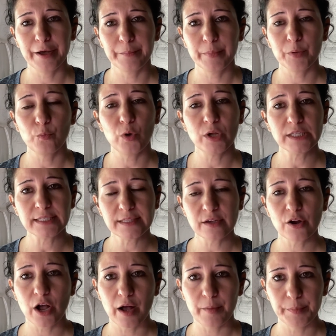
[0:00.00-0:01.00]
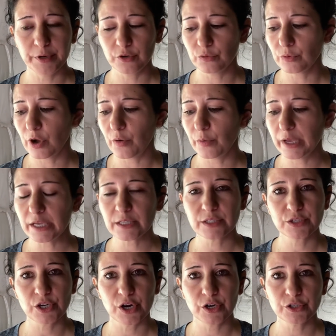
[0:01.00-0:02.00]
once they're up and growing,
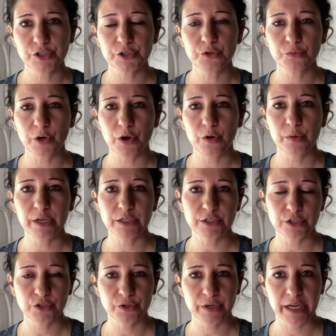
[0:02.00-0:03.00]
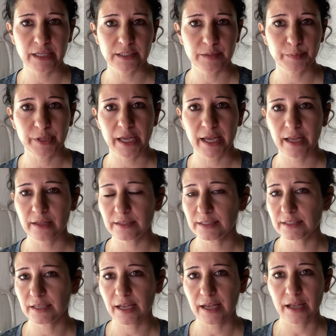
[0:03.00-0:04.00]
start to grow into
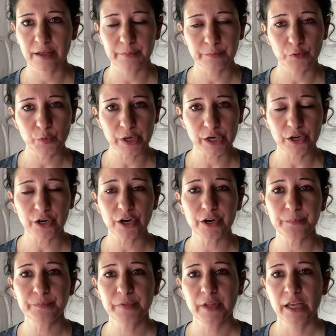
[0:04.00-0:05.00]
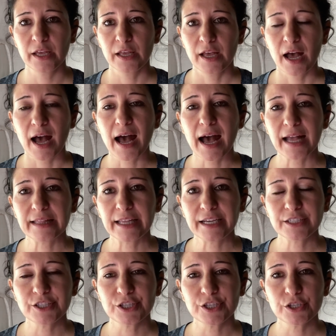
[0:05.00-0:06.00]
transplants quicker. I
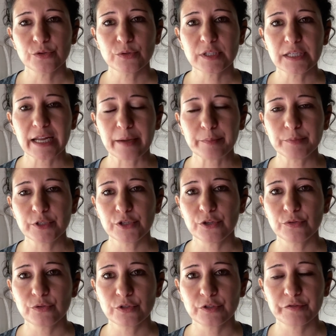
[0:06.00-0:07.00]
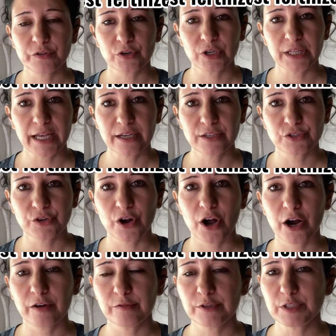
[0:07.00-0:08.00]
like to use Neptune's Fertilizer
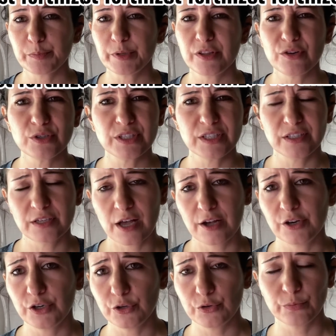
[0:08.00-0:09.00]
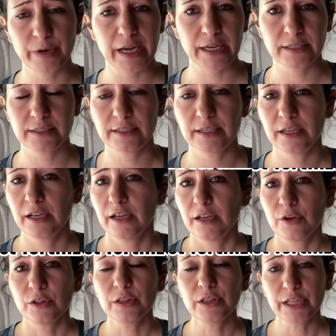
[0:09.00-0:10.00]
Harvest, but there's a ton of great
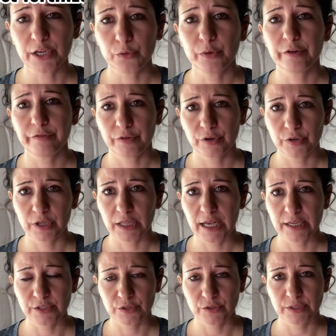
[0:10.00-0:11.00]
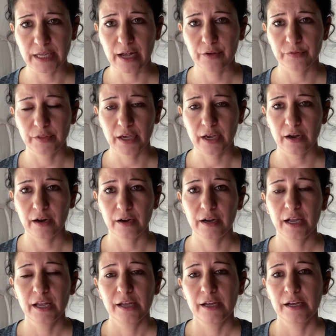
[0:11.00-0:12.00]
liquid fertilizers out there.
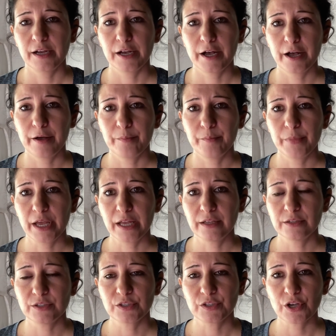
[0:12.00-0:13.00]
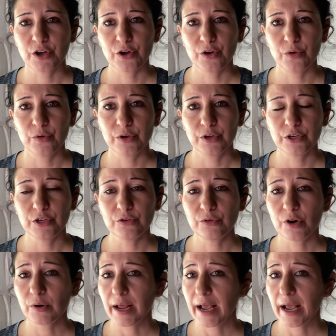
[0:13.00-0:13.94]
And so you don't